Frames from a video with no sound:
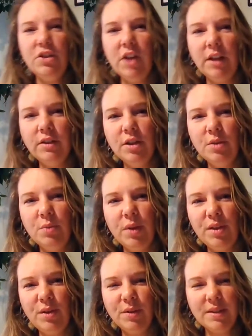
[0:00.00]
gentle
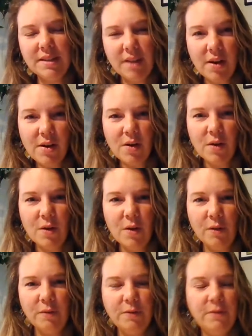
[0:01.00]
with
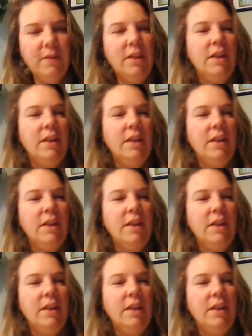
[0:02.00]
yourself.